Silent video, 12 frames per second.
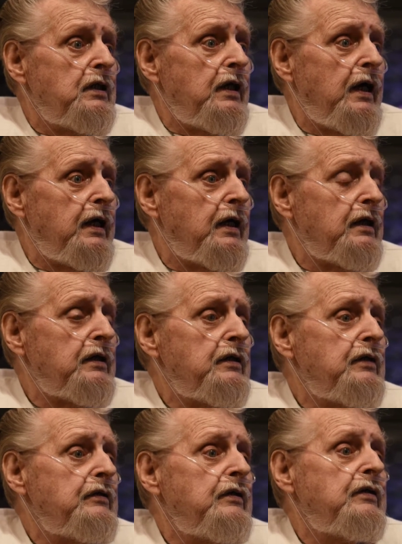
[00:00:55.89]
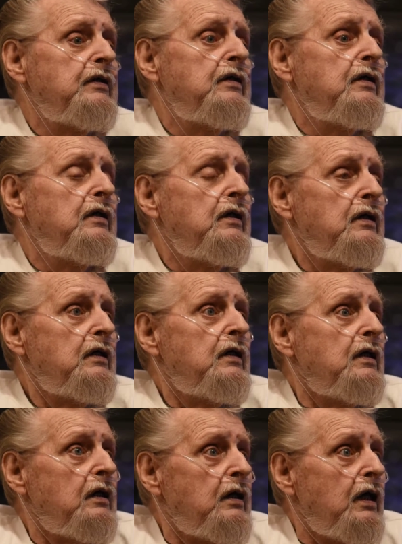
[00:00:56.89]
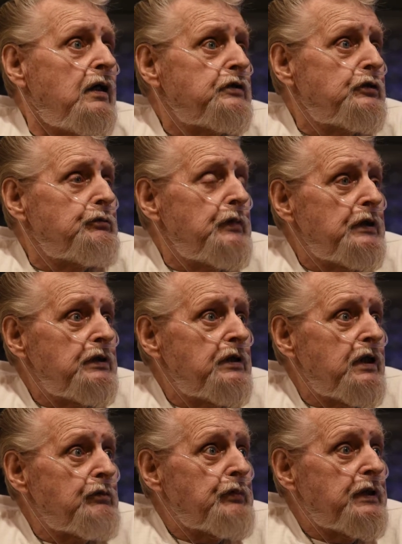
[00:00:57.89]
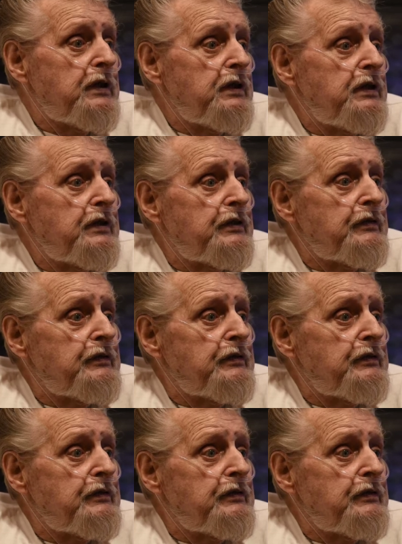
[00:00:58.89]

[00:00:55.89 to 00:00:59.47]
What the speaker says: And as you build up heat,